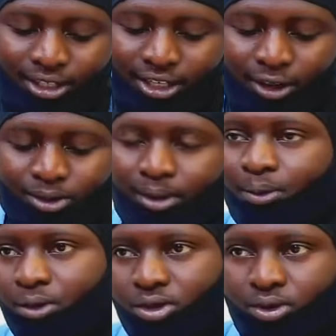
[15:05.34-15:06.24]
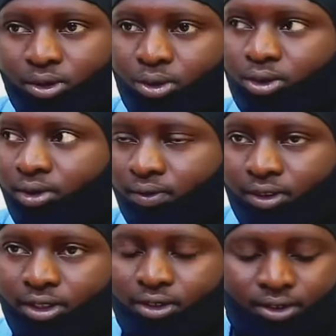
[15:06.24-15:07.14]
that. I'll support you kwenye kushoot
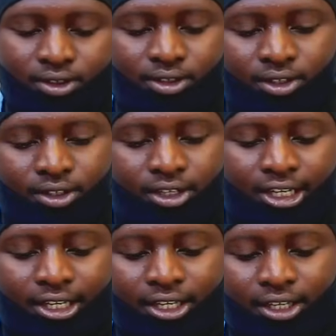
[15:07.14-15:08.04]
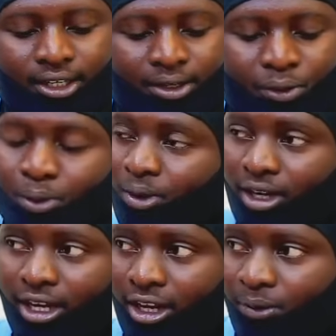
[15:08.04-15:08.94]
video. Lakini
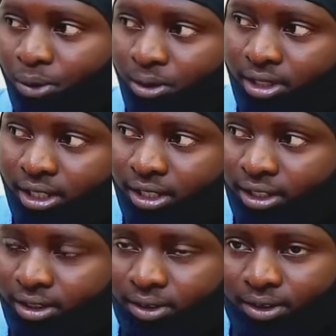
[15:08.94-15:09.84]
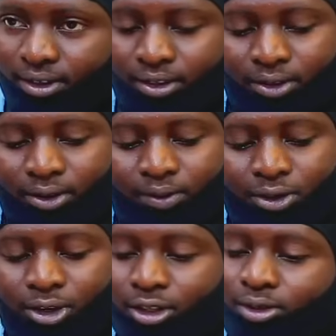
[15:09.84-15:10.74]
kumbuka na your music, sanjia. Kwa hiyo
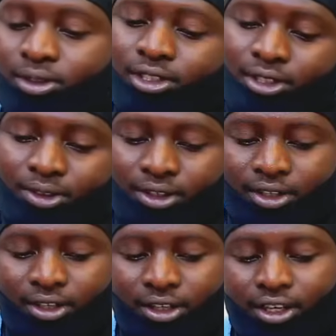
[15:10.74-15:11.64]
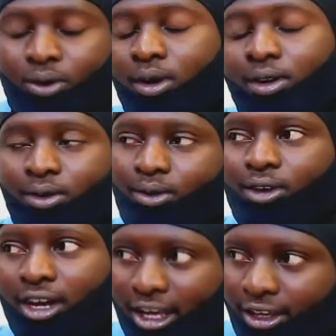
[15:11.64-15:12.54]
video ikashutiwa, ikaikuwa
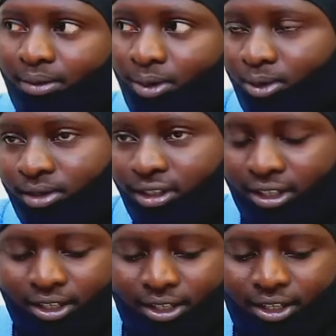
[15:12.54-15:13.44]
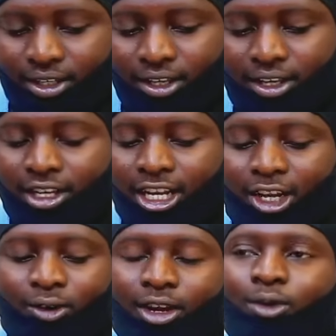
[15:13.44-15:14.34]
logo ya your music.
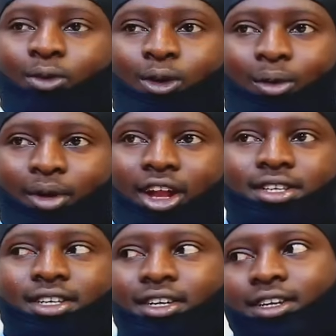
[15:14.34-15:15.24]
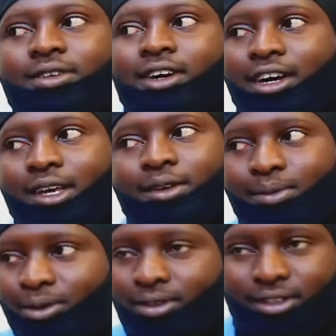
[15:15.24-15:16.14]
Lengo alikuwa kwamba na sainiwa your
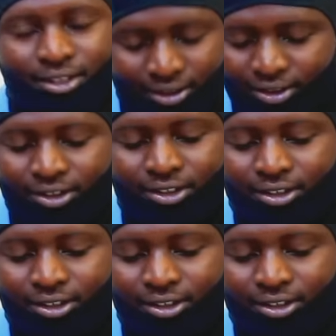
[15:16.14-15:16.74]
music.